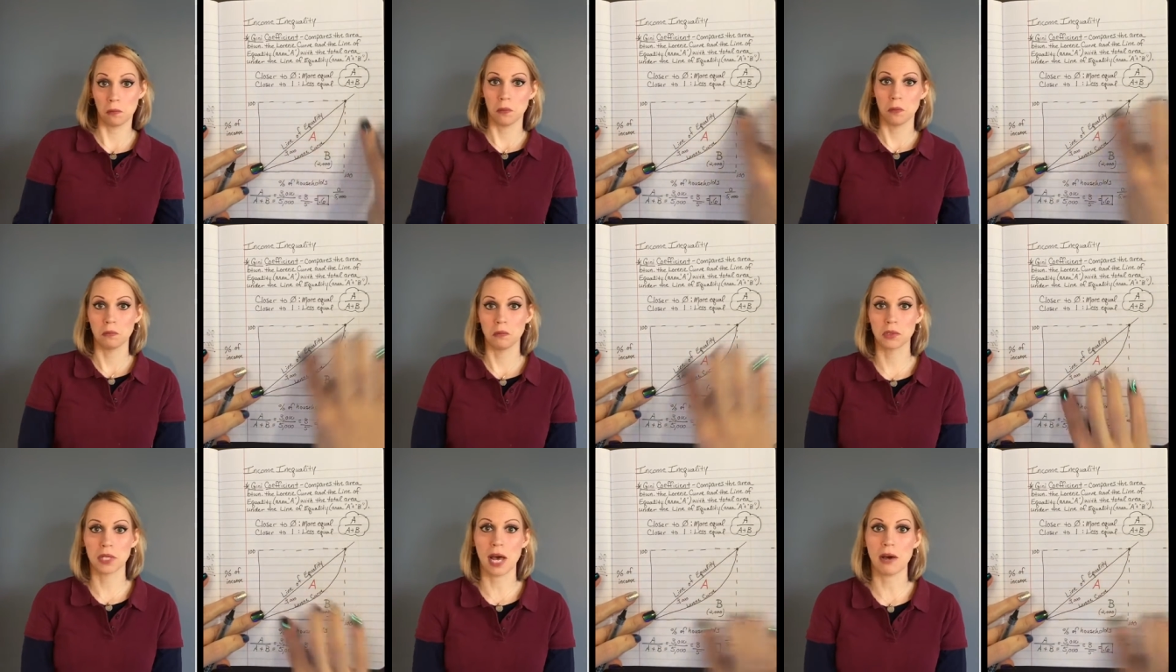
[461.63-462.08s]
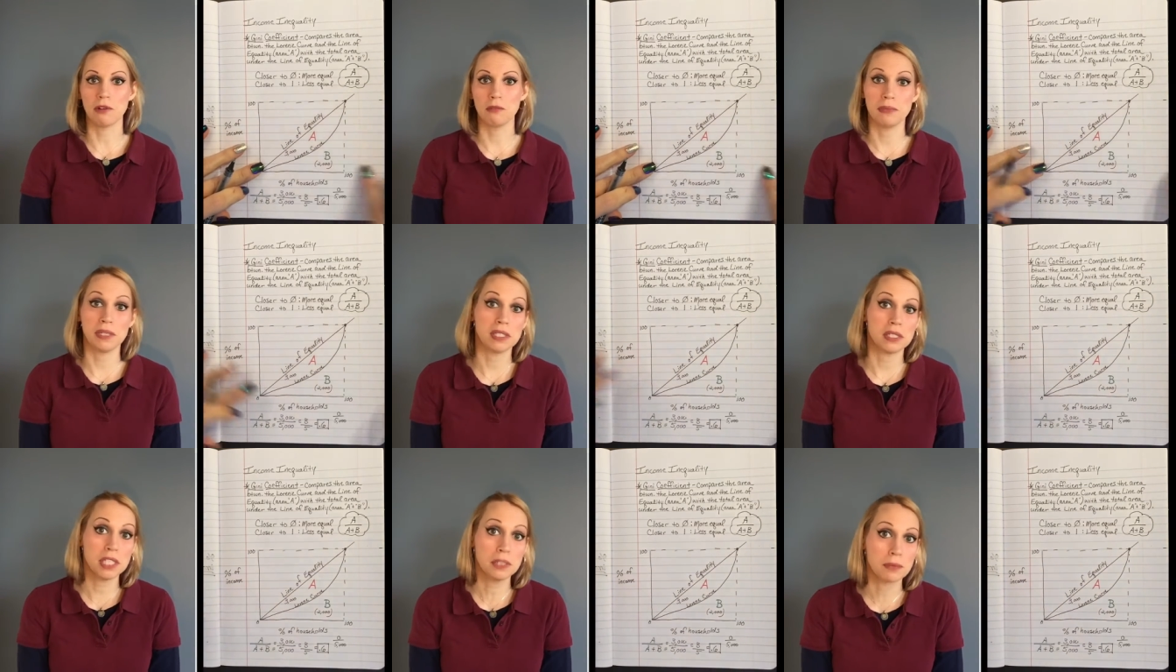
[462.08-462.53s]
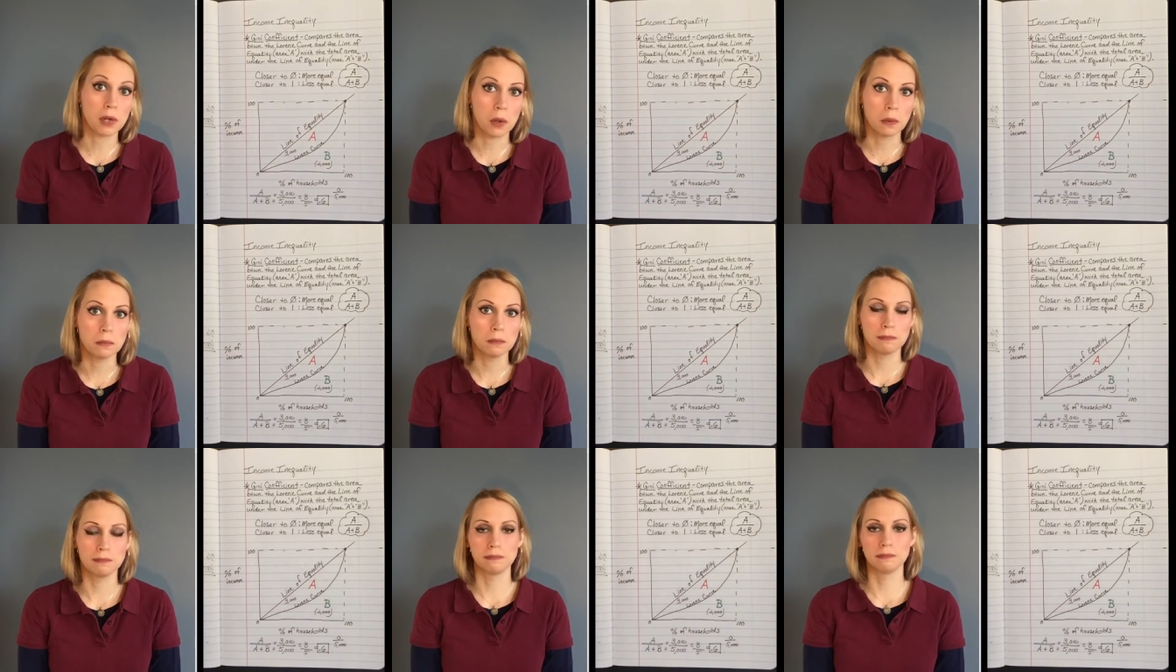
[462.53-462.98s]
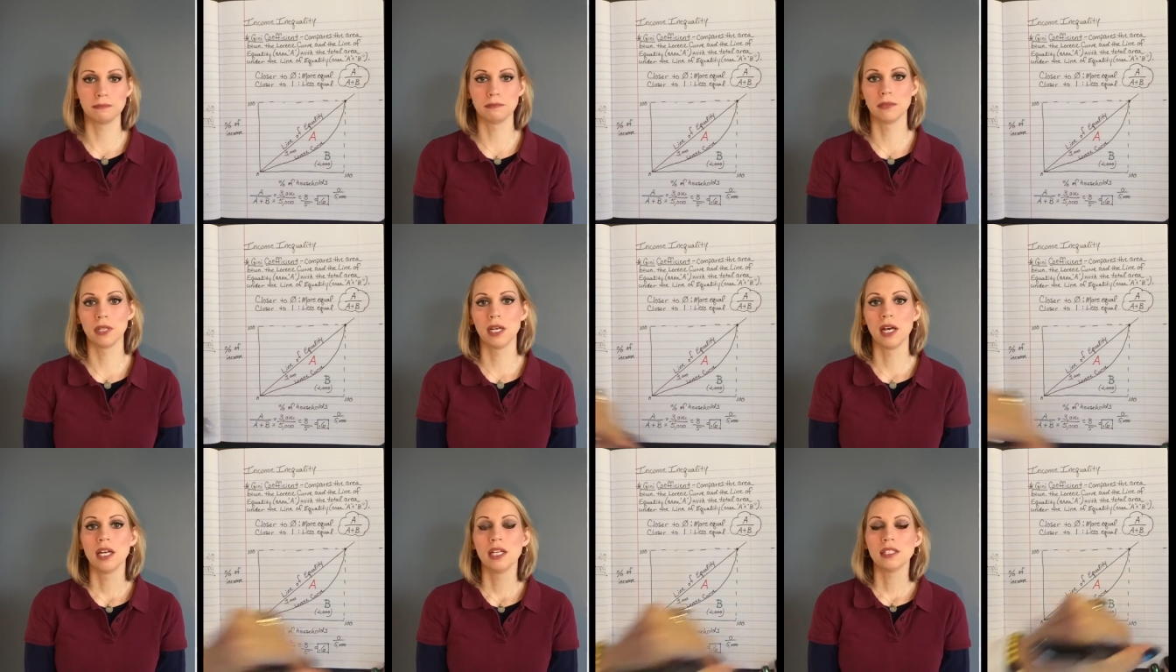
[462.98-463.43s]
Well, that would be 0.
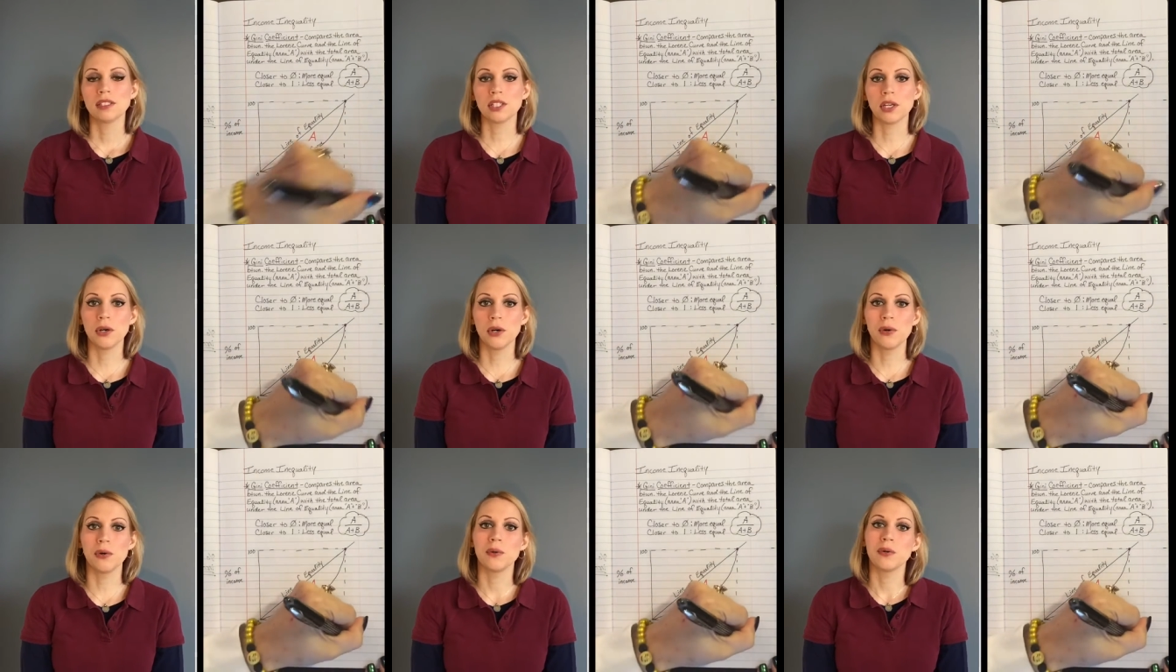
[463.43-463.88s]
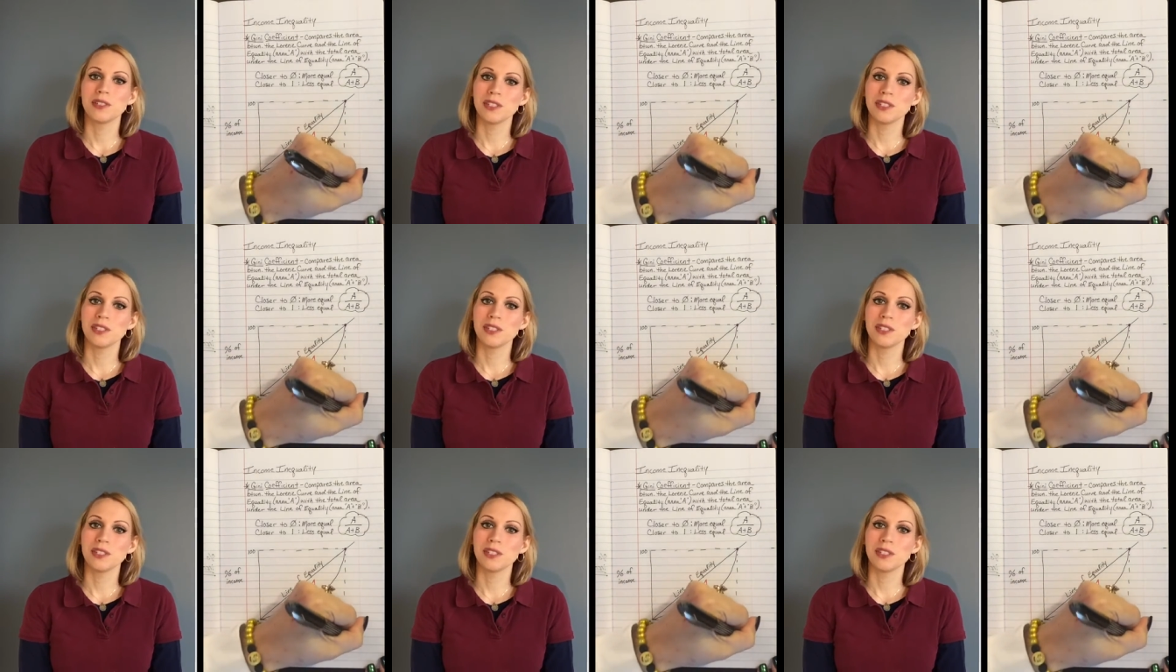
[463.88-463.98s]
So